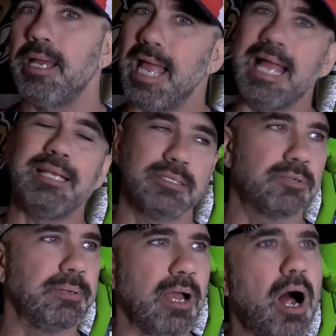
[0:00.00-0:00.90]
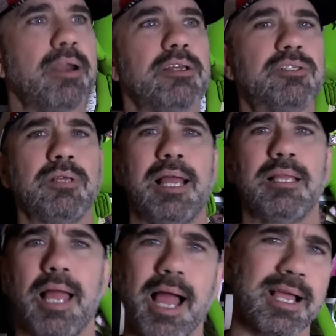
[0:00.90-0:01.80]
And to be honest,
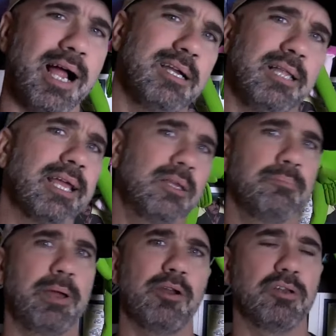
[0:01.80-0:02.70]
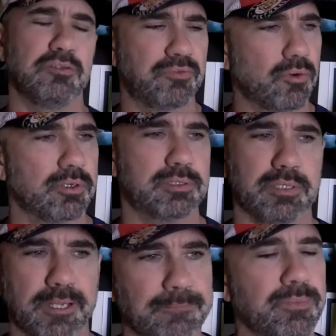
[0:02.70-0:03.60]
I kind of like him better than
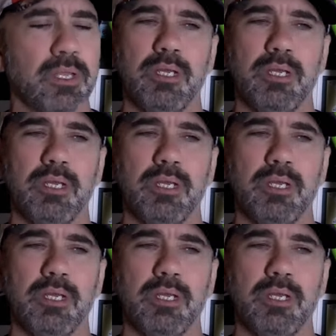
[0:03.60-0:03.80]
Forsling.